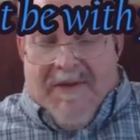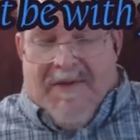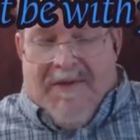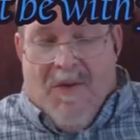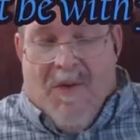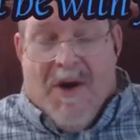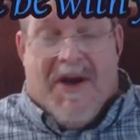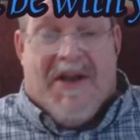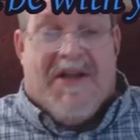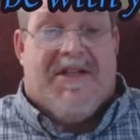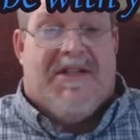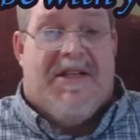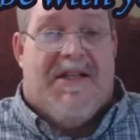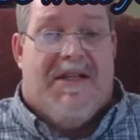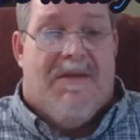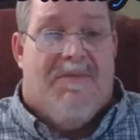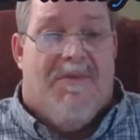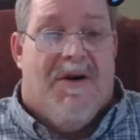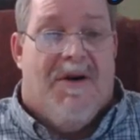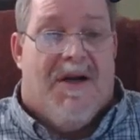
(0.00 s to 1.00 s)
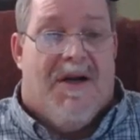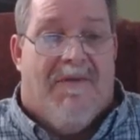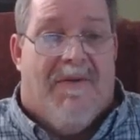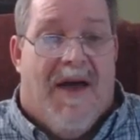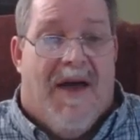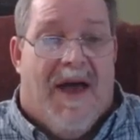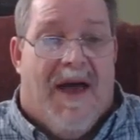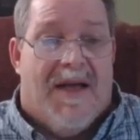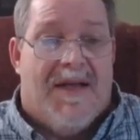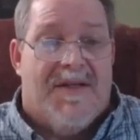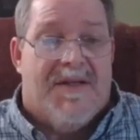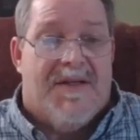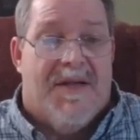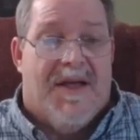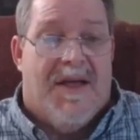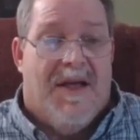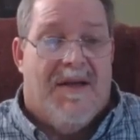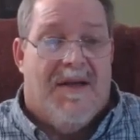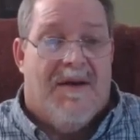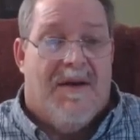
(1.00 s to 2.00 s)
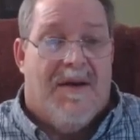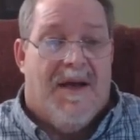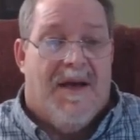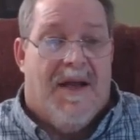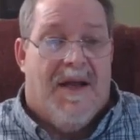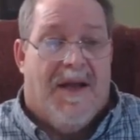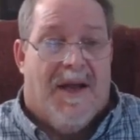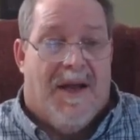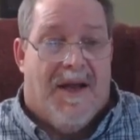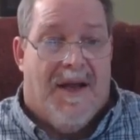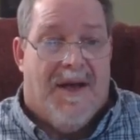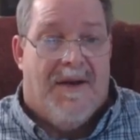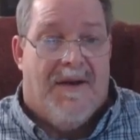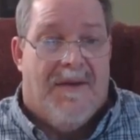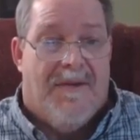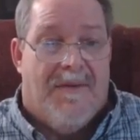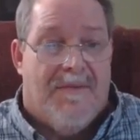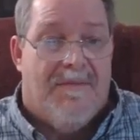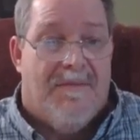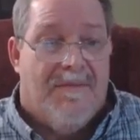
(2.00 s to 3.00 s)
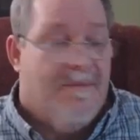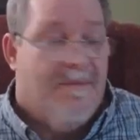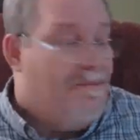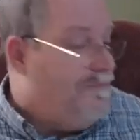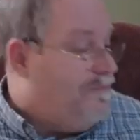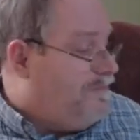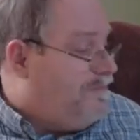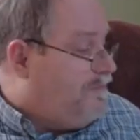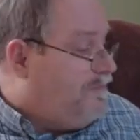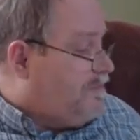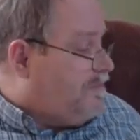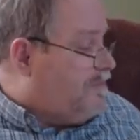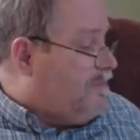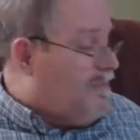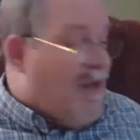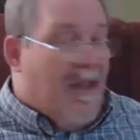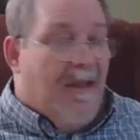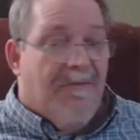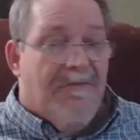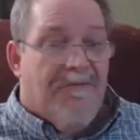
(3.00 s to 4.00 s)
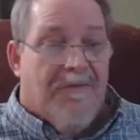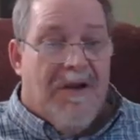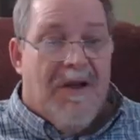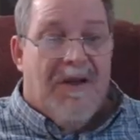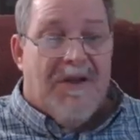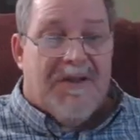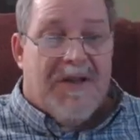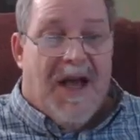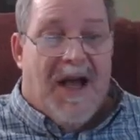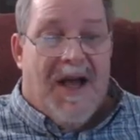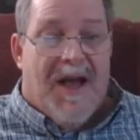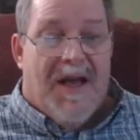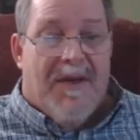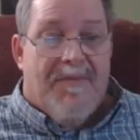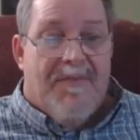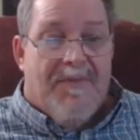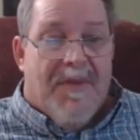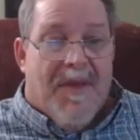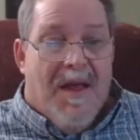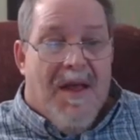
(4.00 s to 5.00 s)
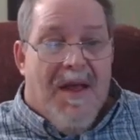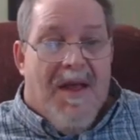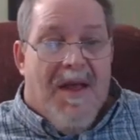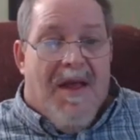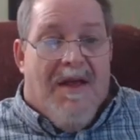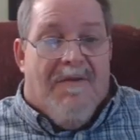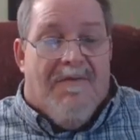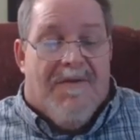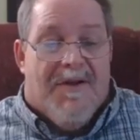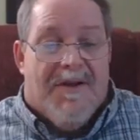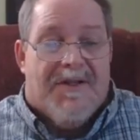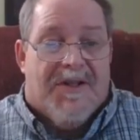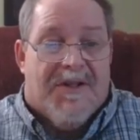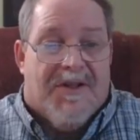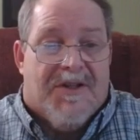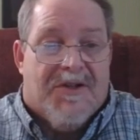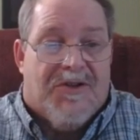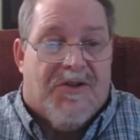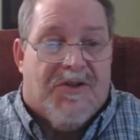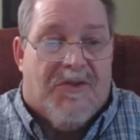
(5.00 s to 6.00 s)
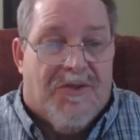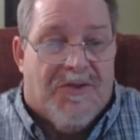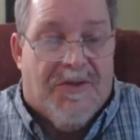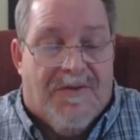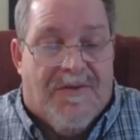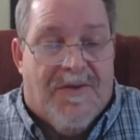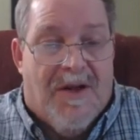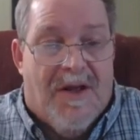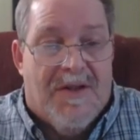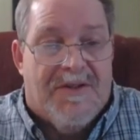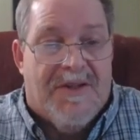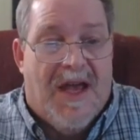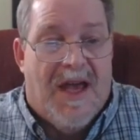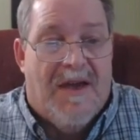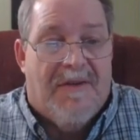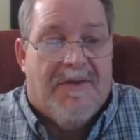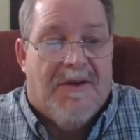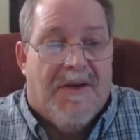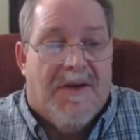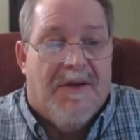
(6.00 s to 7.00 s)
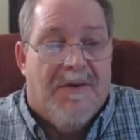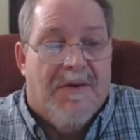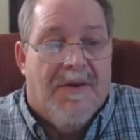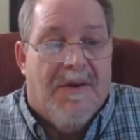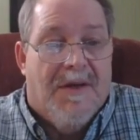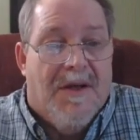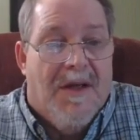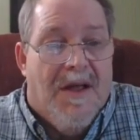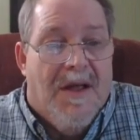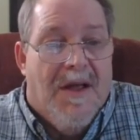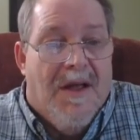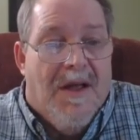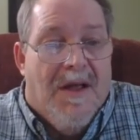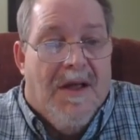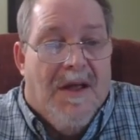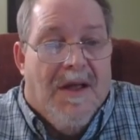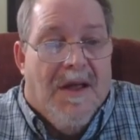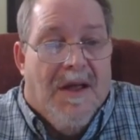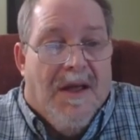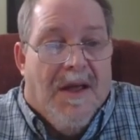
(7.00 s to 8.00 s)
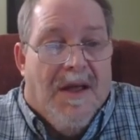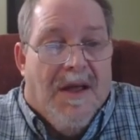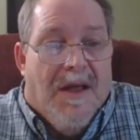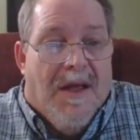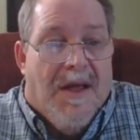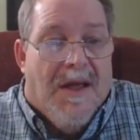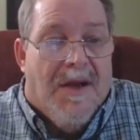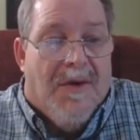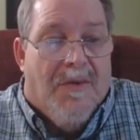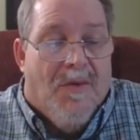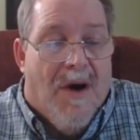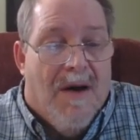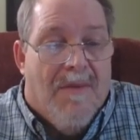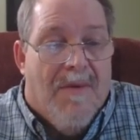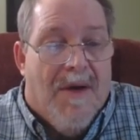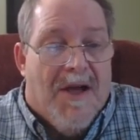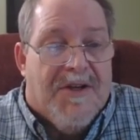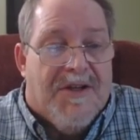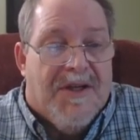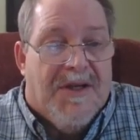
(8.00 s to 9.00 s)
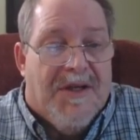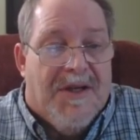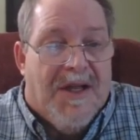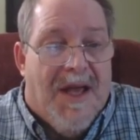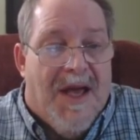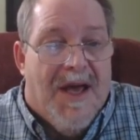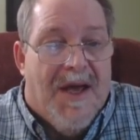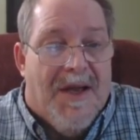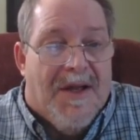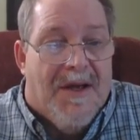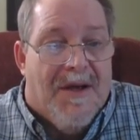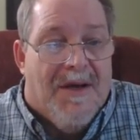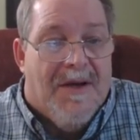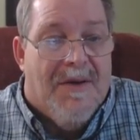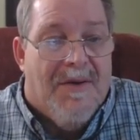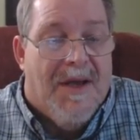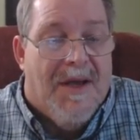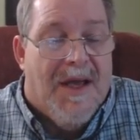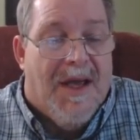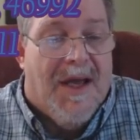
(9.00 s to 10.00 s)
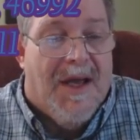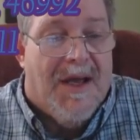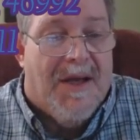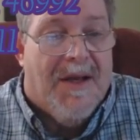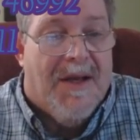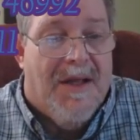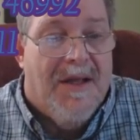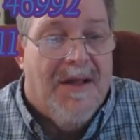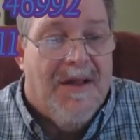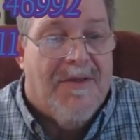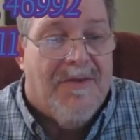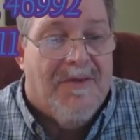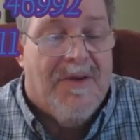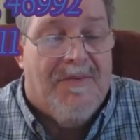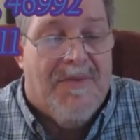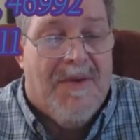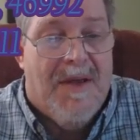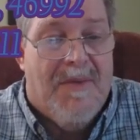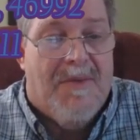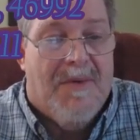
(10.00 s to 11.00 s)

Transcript: if you want to see the Book of Acts in in in real time, visit the church in Falls Avenue in Wabash, Indiana. We had Three